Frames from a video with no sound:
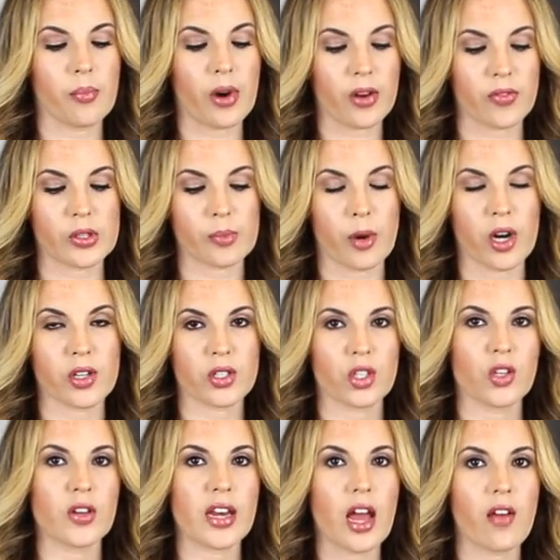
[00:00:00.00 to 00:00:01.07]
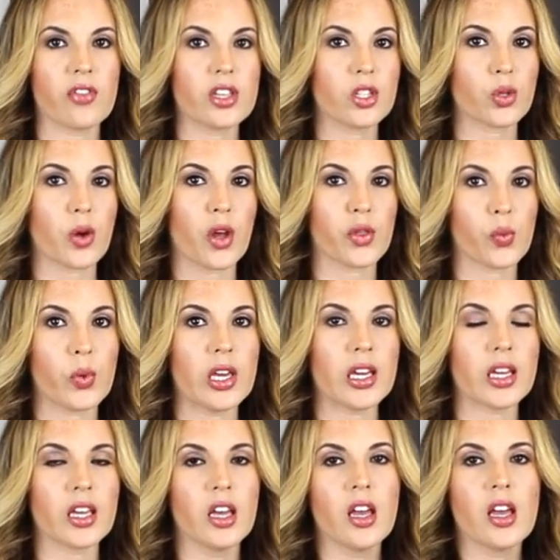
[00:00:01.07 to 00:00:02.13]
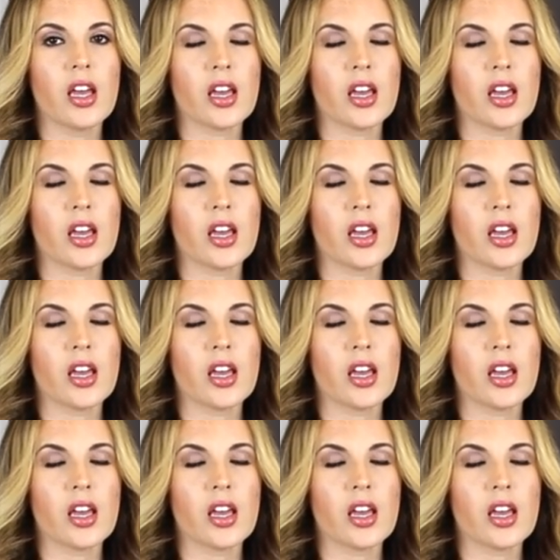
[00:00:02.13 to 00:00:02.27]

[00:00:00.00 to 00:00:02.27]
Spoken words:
breakfast bars. So you can have these throughout the week.